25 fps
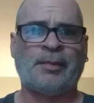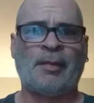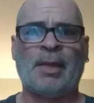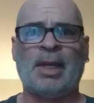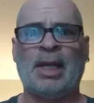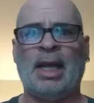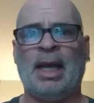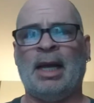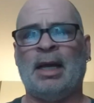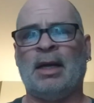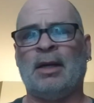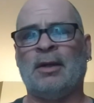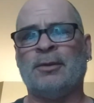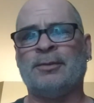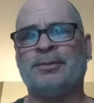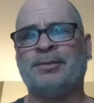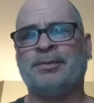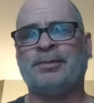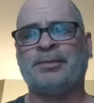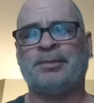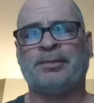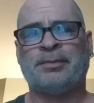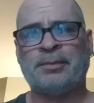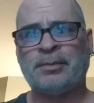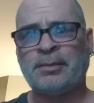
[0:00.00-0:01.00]
Now,
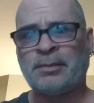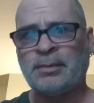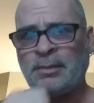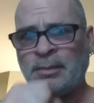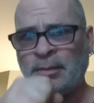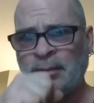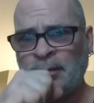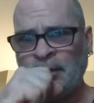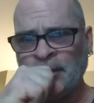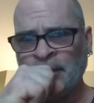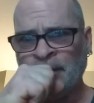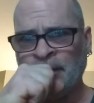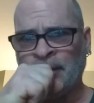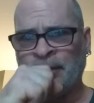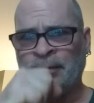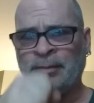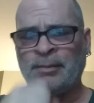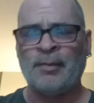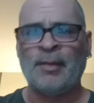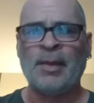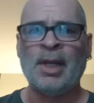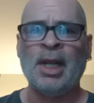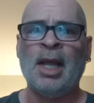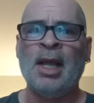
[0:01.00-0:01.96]
a